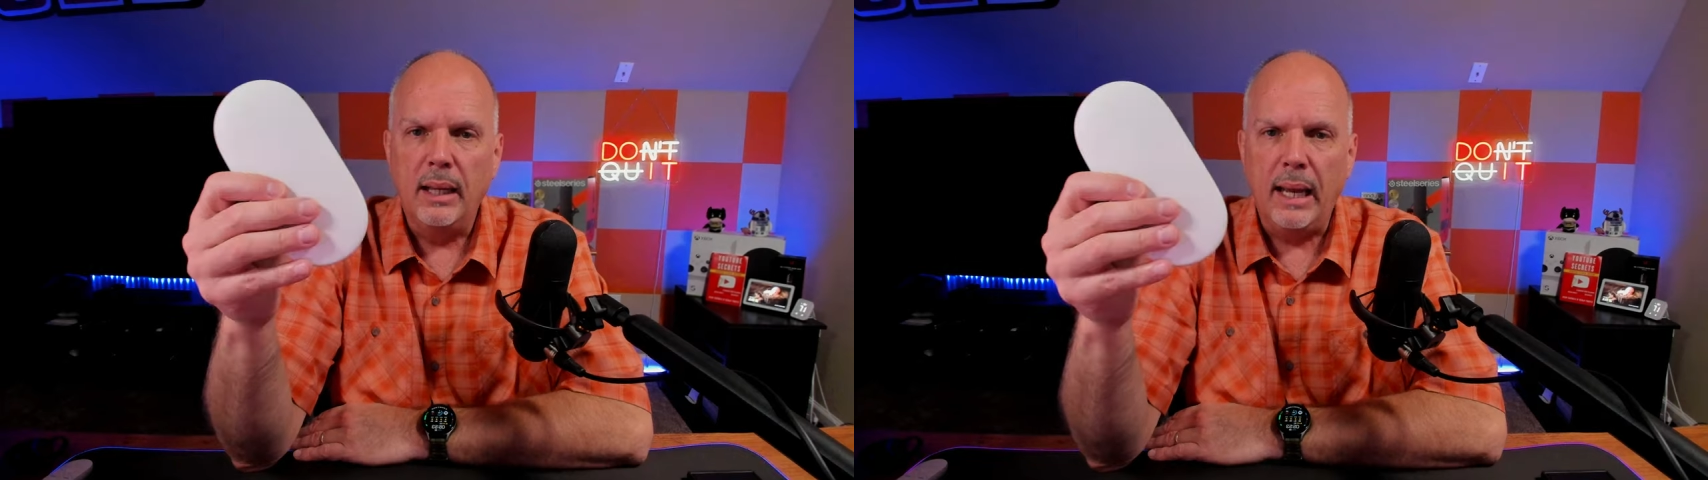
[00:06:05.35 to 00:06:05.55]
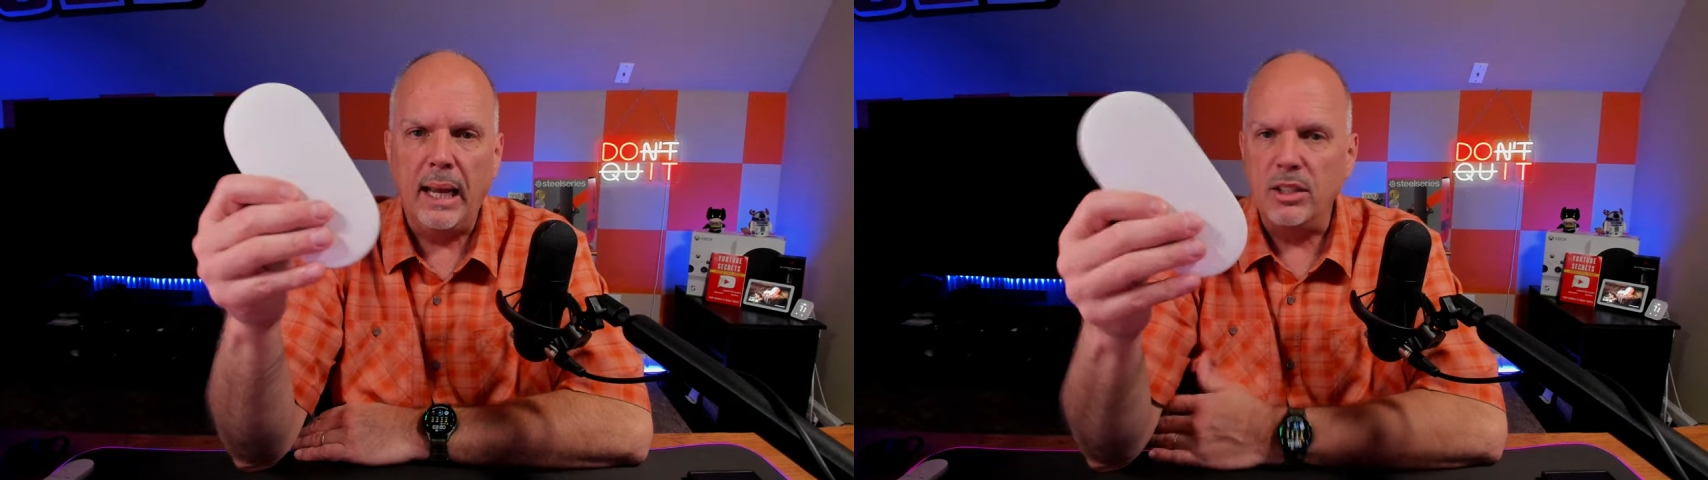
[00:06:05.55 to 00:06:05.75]

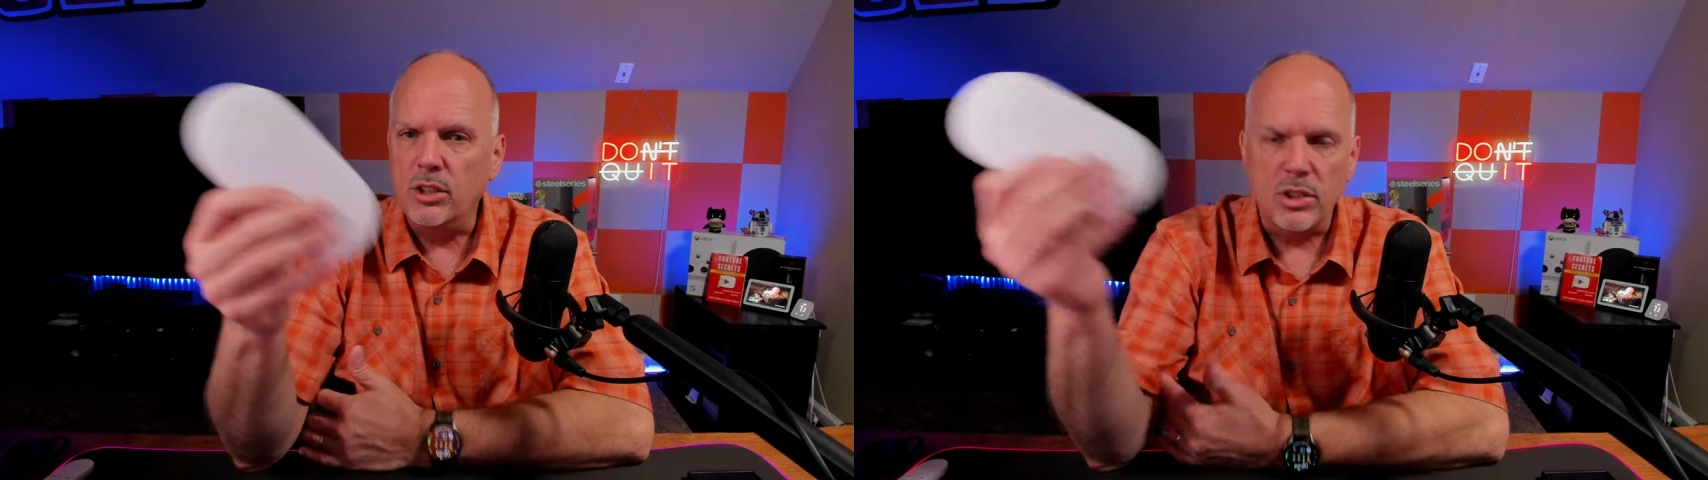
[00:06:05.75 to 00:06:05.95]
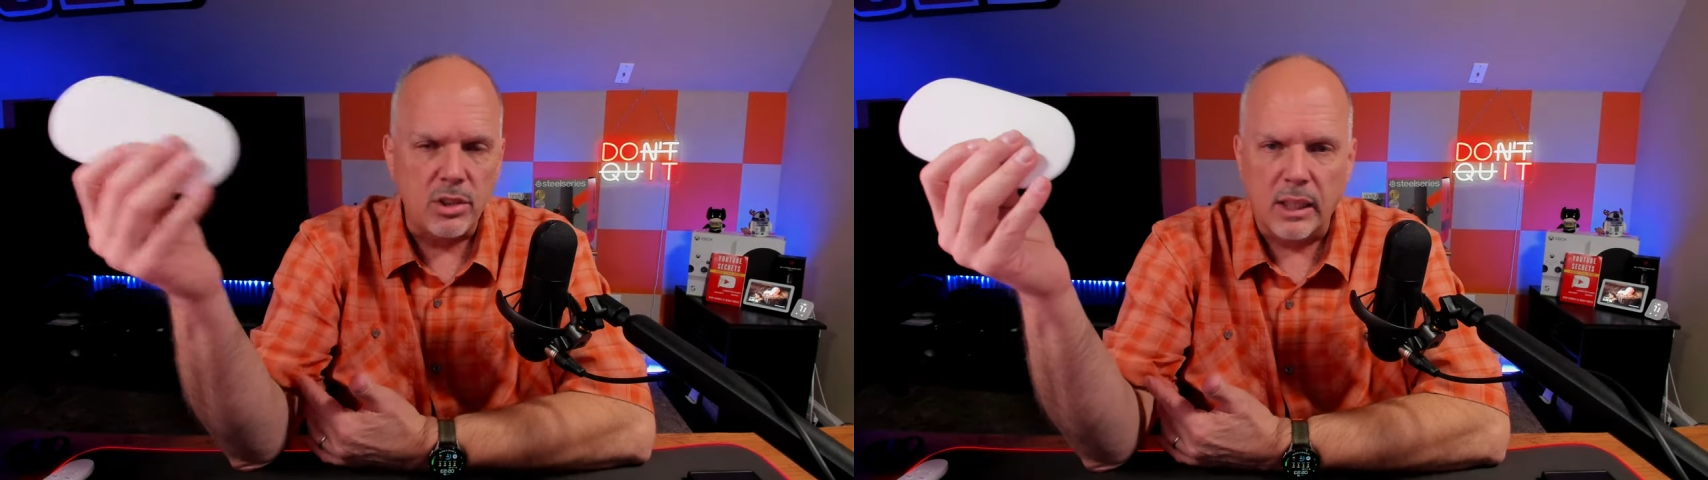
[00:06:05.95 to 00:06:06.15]
and
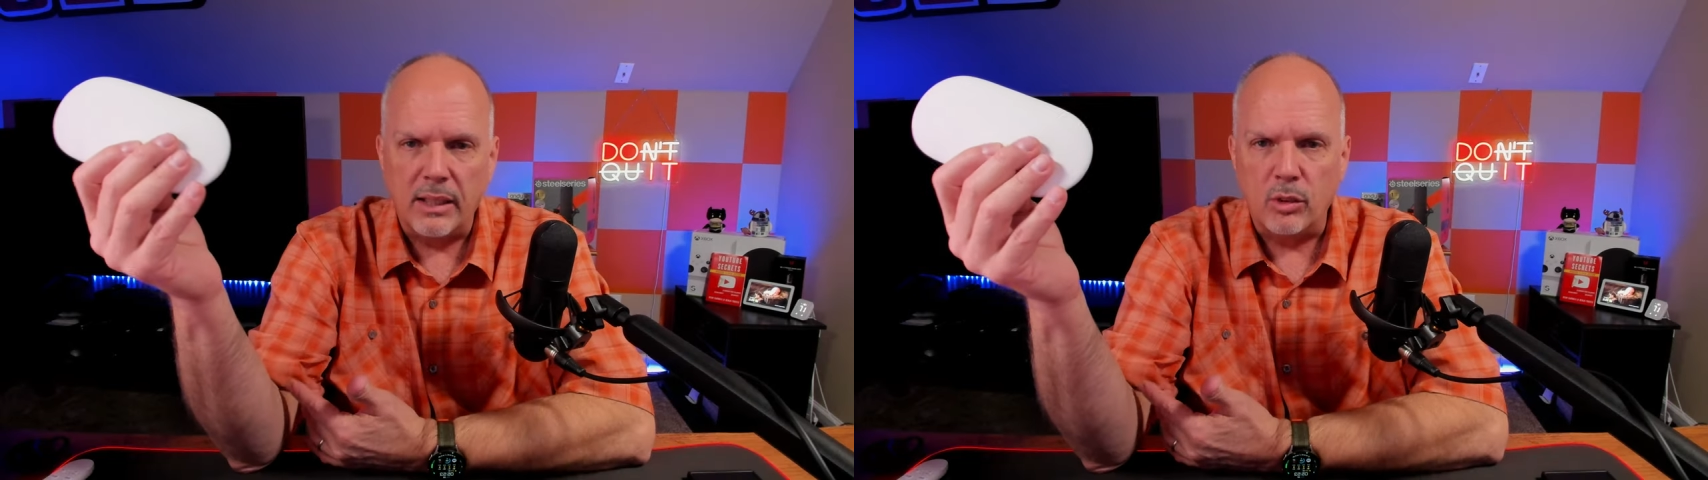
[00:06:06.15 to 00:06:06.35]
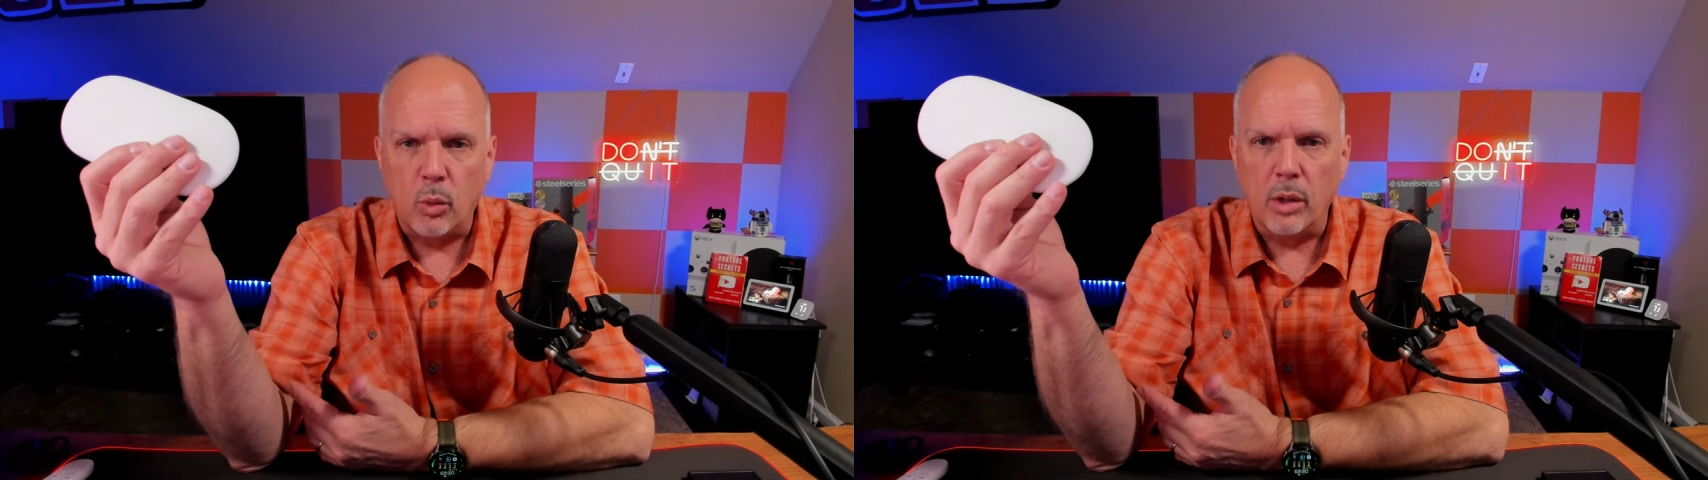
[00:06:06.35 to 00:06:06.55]
you're just not going to
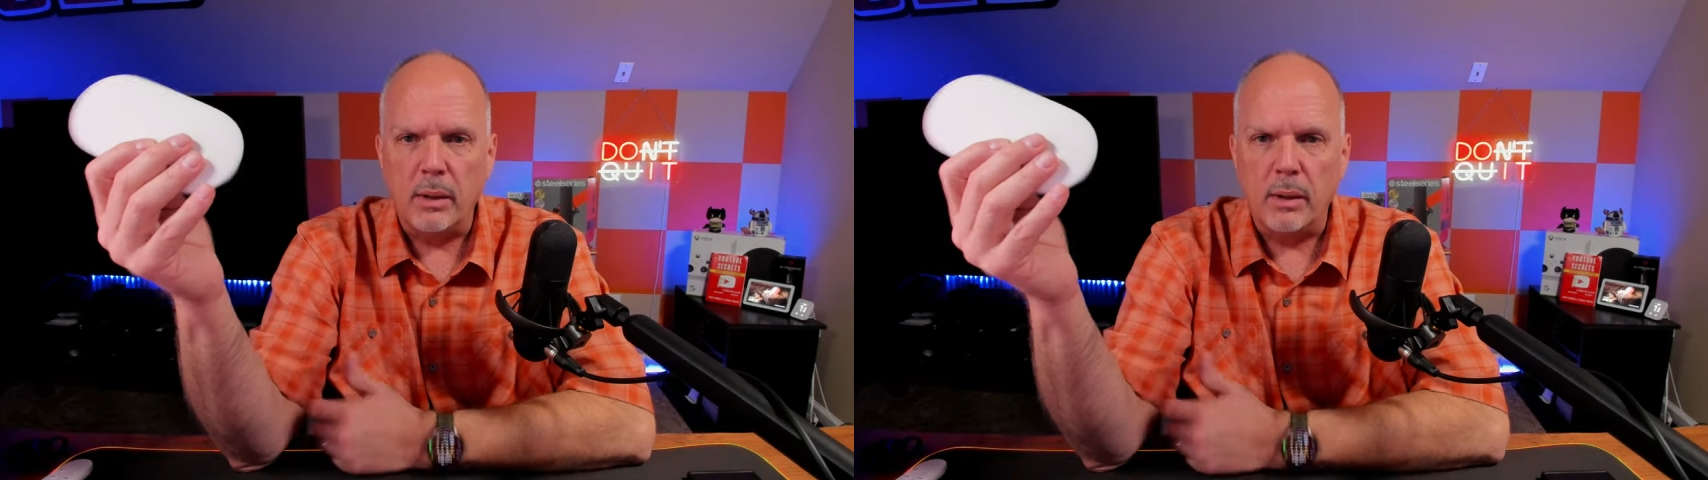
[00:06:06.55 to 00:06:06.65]
have to worry